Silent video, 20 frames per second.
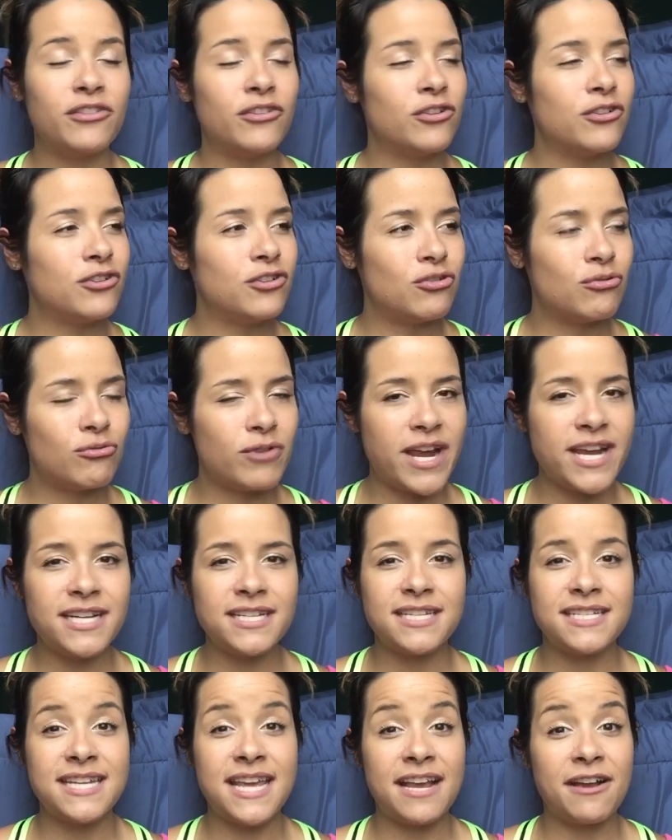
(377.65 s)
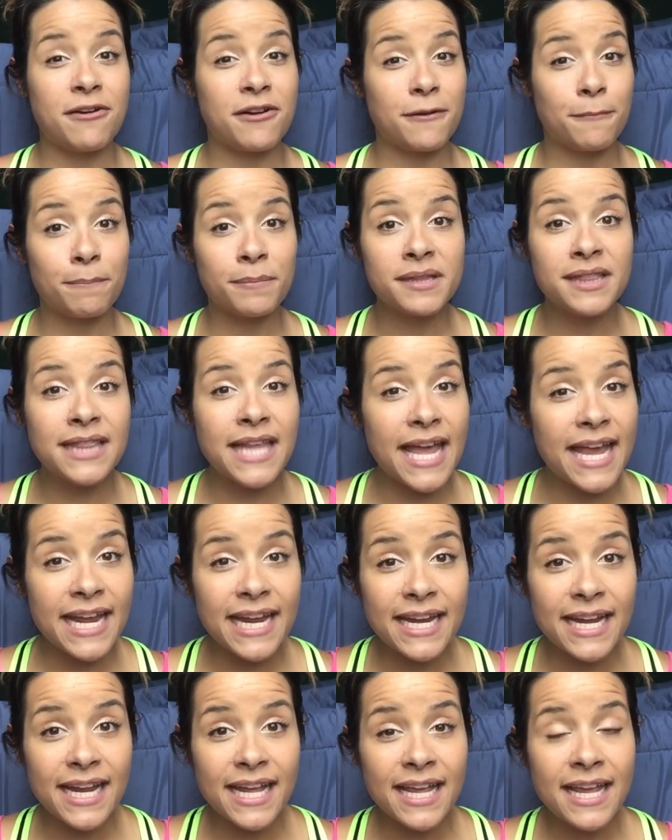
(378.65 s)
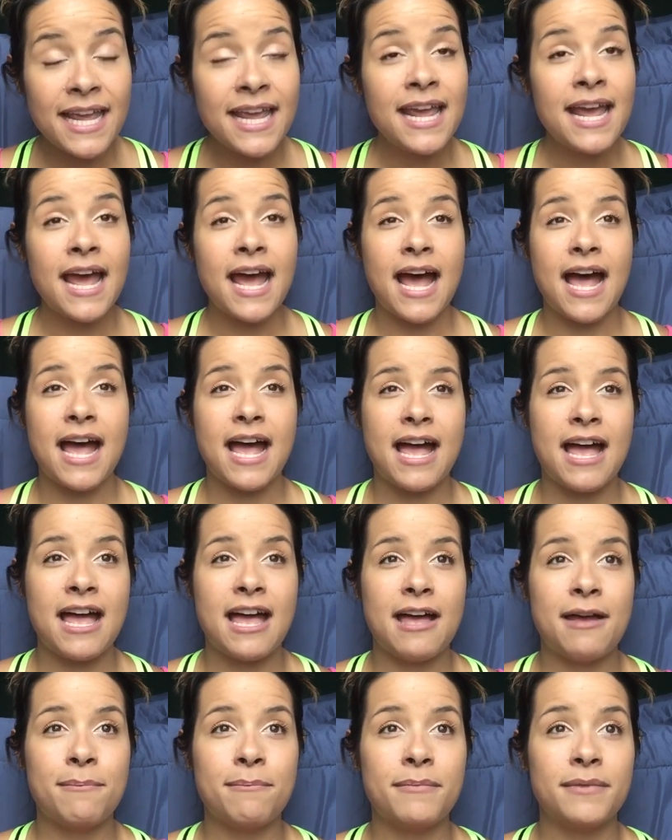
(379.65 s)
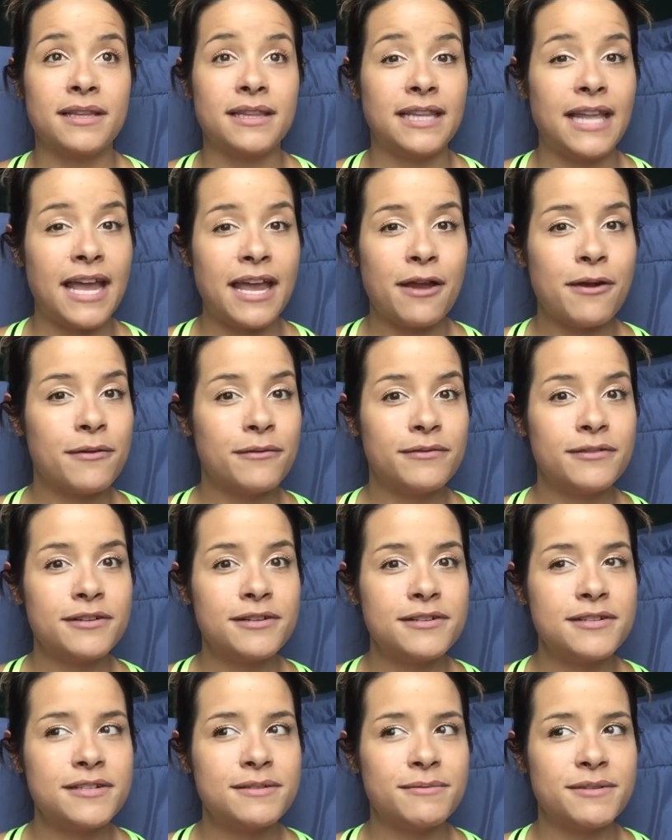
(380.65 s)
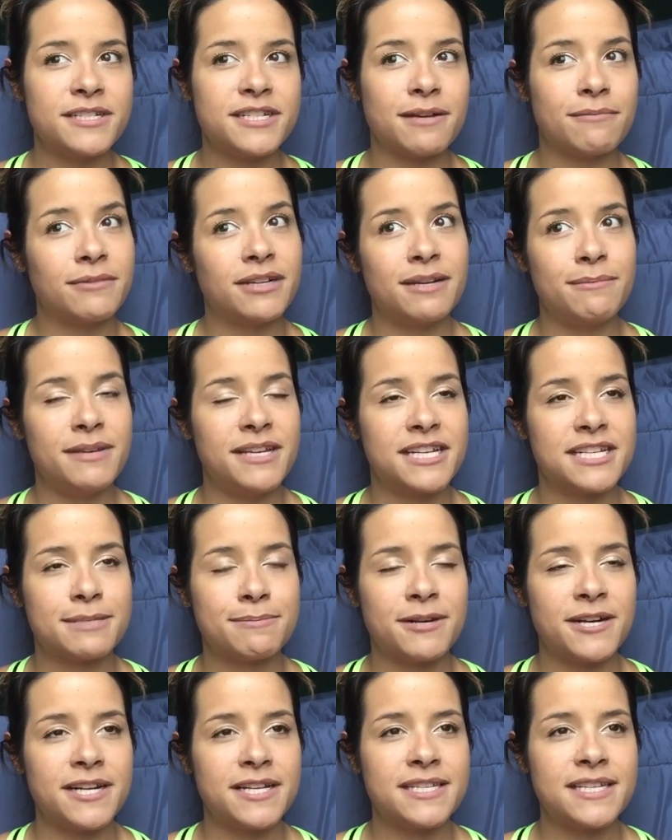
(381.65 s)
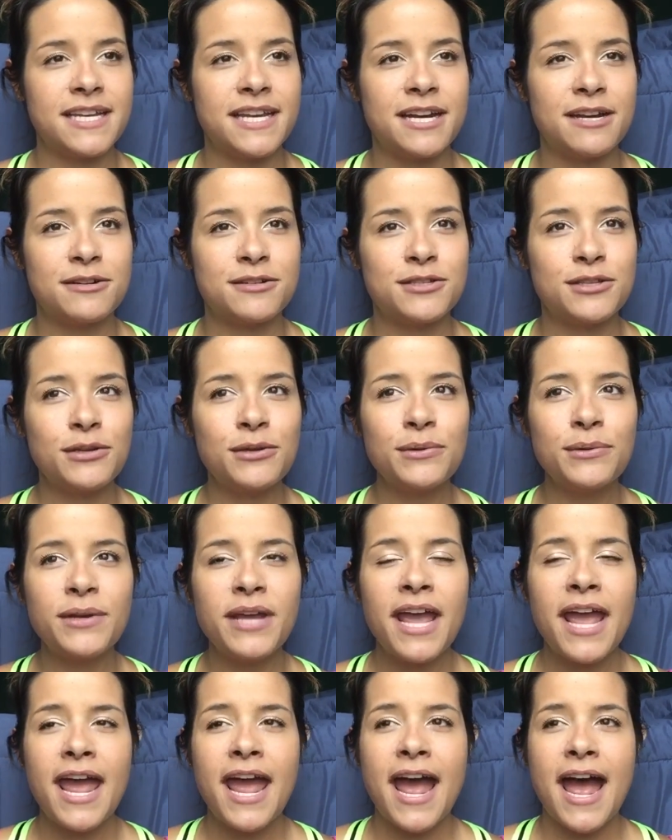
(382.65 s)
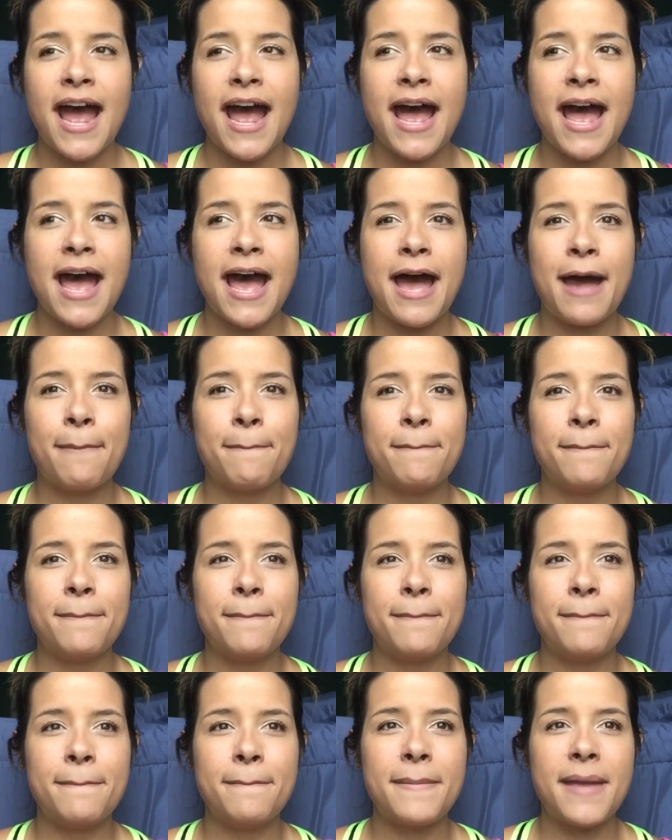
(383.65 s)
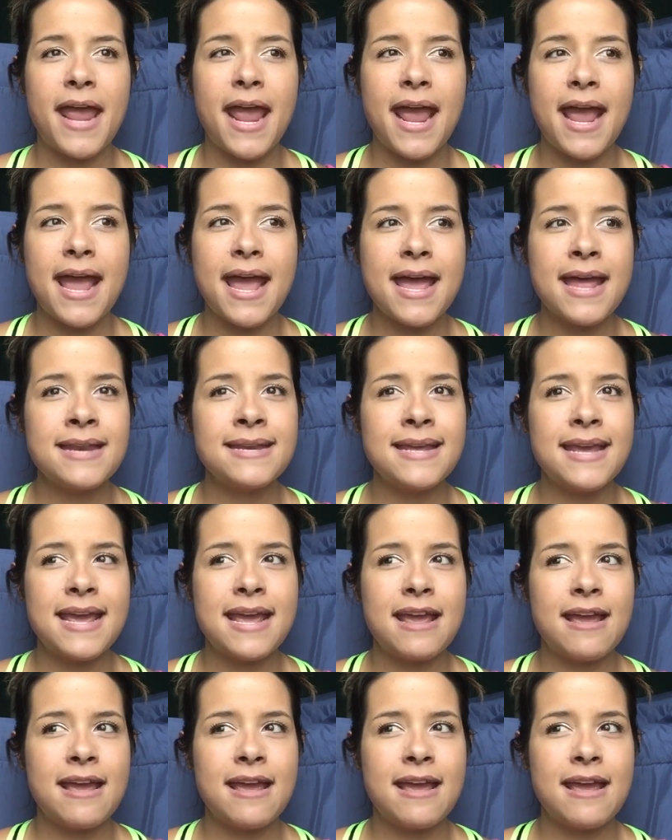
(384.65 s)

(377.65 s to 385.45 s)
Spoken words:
They're great to take on a plane, layovers, which I'm going to be experiencing here soon, and